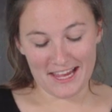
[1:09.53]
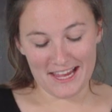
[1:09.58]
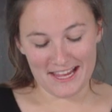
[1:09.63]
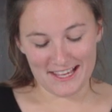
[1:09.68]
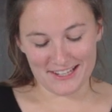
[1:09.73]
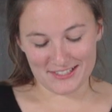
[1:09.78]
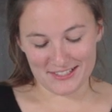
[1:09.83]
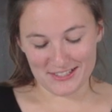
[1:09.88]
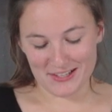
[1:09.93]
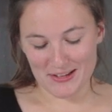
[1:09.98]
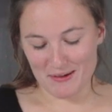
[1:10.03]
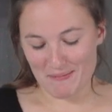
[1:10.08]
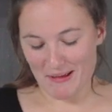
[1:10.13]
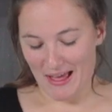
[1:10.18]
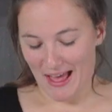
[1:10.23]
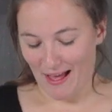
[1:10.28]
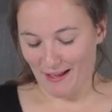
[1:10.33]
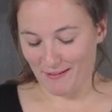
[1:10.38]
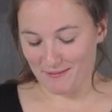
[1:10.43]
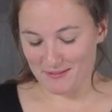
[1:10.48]
cantaloupe
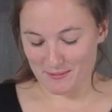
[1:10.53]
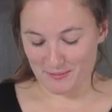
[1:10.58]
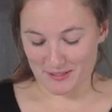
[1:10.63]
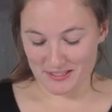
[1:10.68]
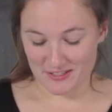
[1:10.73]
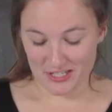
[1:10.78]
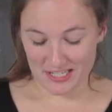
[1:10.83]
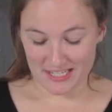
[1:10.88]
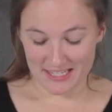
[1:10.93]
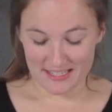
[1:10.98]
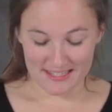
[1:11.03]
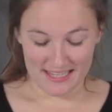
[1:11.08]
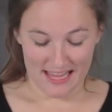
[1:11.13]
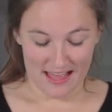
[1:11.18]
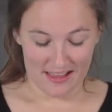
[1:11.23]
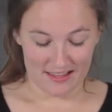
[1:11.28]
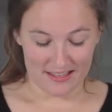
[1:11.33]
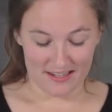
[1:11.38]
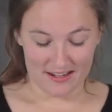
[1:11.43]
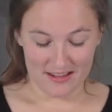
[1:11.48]
halves with chicken
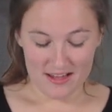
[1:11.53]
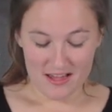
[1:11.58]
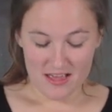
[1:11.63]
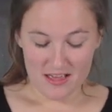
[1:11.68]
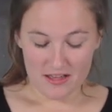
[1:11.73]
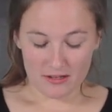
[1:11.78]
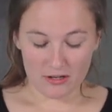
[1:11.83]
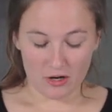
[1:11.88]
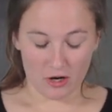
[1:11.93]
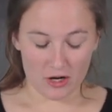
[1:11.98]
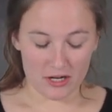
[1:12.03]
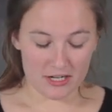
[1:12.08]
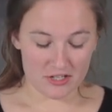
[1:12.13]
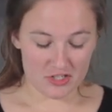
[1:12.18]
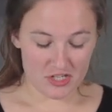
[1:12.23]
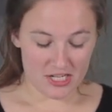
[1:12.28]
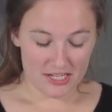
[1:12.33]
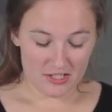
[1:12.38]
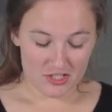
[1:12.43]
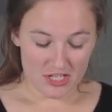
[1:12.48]
salad.
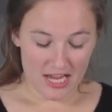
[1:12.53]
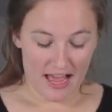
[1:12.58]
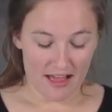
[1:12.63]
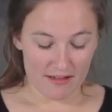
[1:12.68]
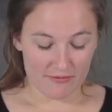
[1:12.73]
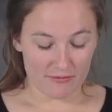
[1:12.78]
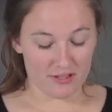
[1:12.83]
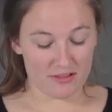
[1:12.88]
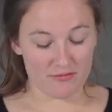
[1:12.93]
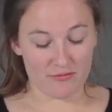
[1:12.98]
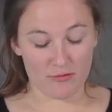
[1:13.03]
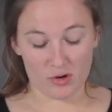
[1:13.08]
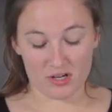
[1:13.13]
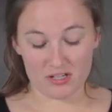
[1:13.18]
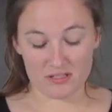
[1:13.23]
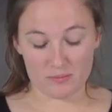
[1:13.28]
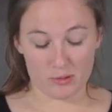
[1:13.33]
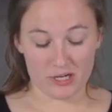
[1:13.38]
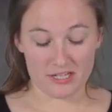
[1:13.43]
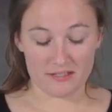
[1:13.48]
Garnish each half with four
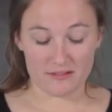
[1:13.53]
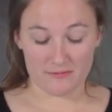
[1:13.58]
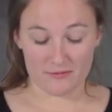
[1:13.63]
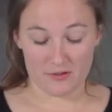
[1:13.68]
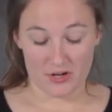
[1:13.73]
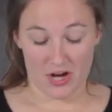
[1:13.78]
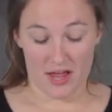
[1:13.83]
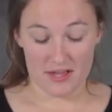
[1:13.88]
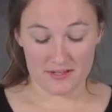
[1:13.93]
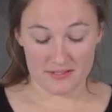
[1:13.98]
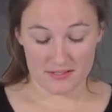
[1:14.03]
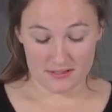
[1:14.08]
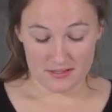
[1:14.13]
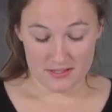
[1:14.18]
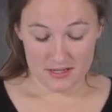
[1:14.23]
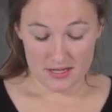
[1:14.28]
sprigs of cress.